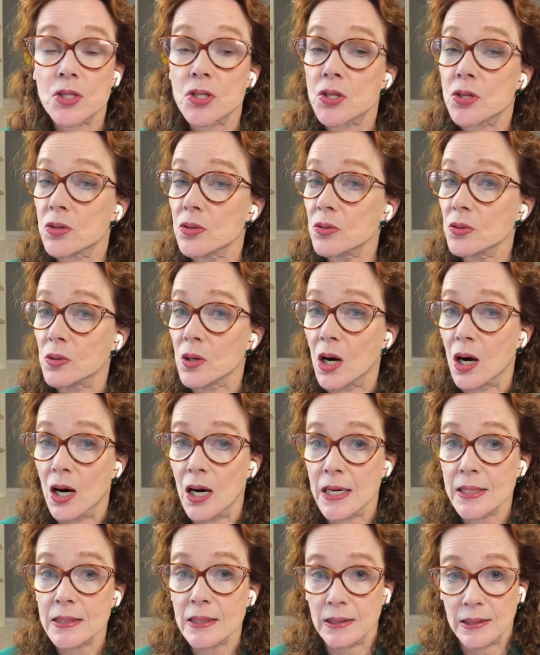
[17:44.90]
two
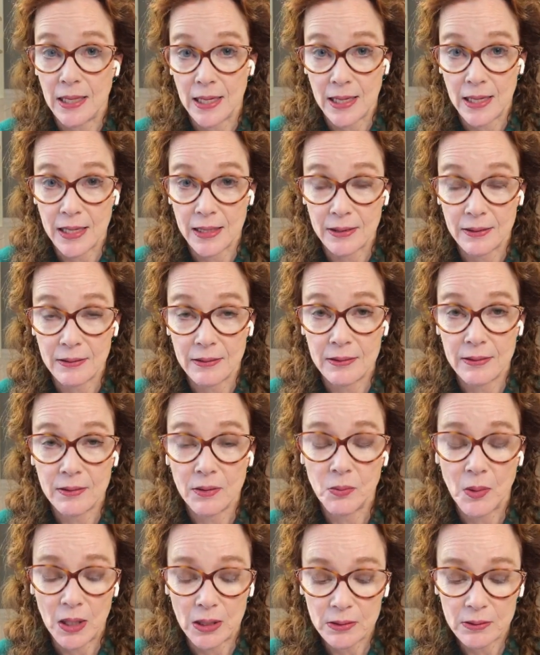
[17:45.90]
online,
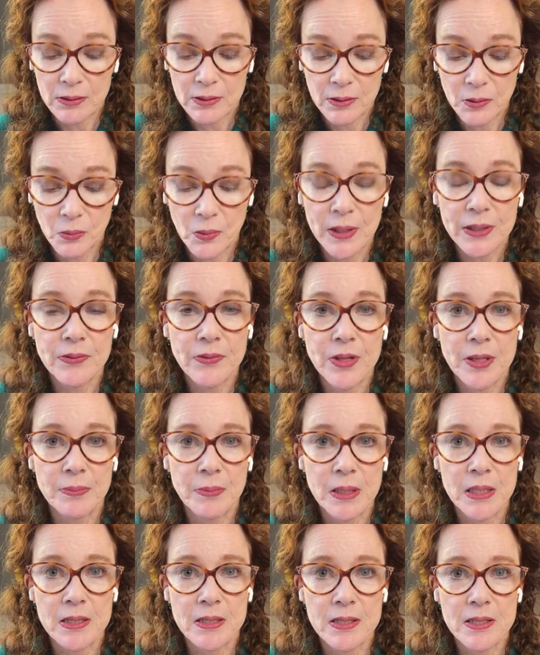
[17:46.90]
well, one of them
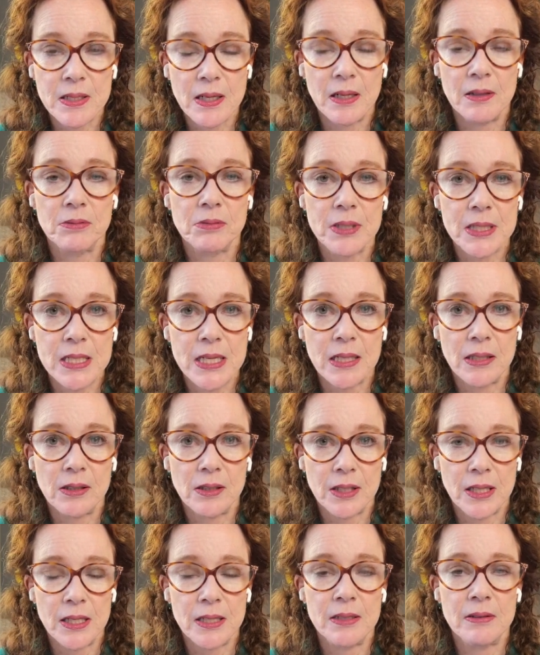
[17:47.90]
is a
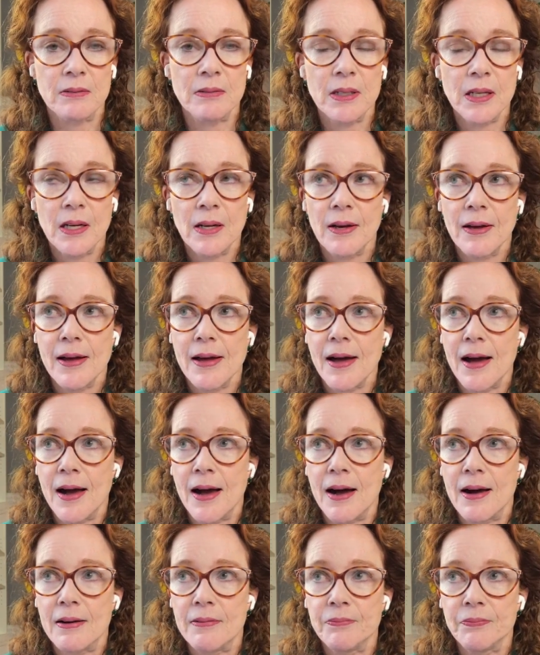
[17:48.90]
retailer in
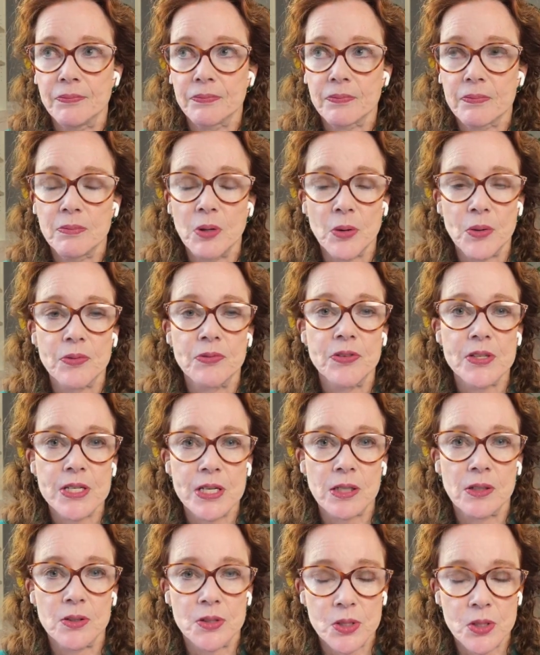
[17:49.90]
both
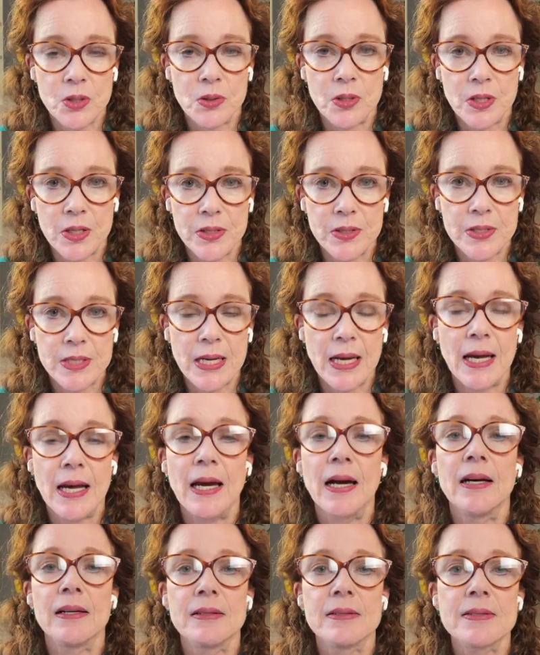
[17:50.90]
physical stores
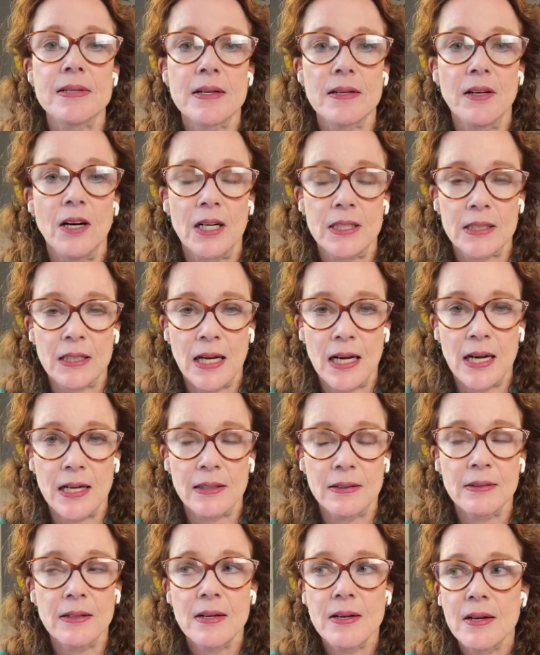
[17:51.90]
and
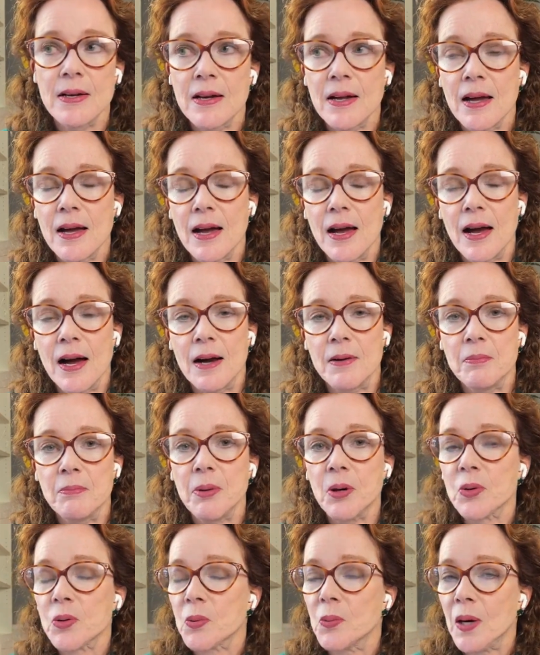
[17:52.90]
online.
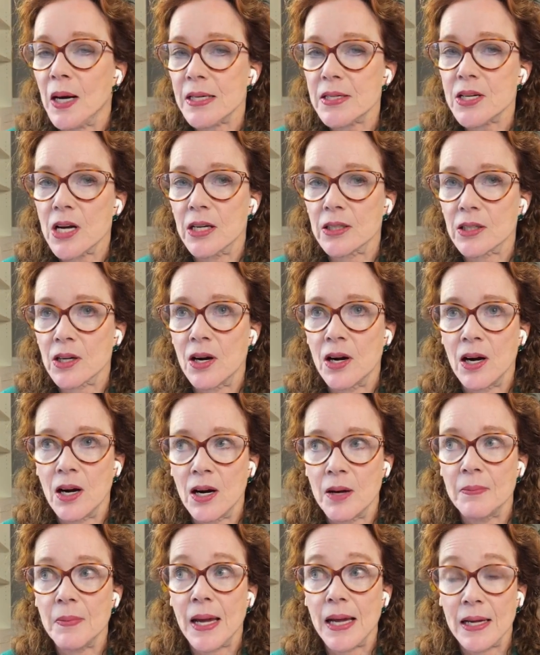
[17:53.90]
Both
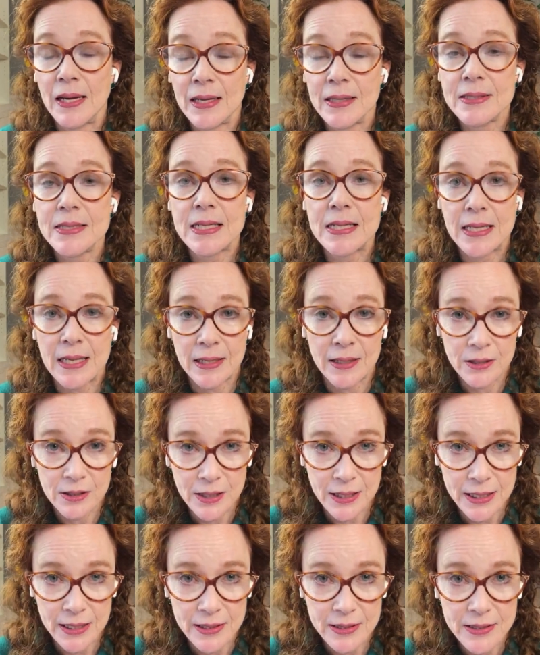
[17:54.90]
wine.com and
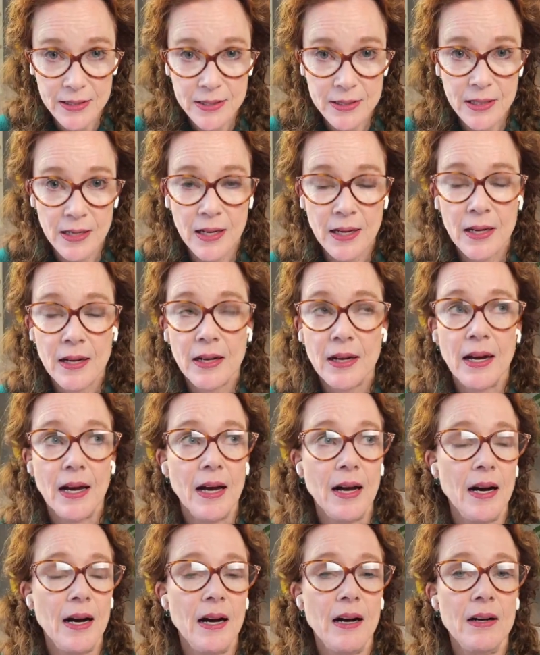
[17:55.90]
Gary's
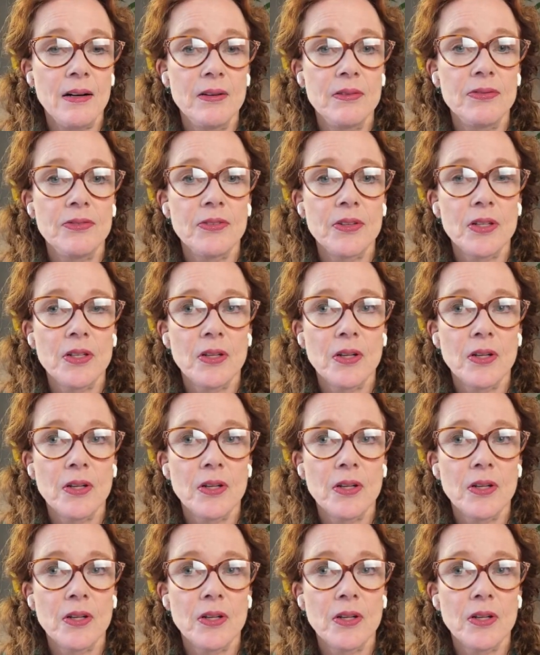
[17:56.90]
have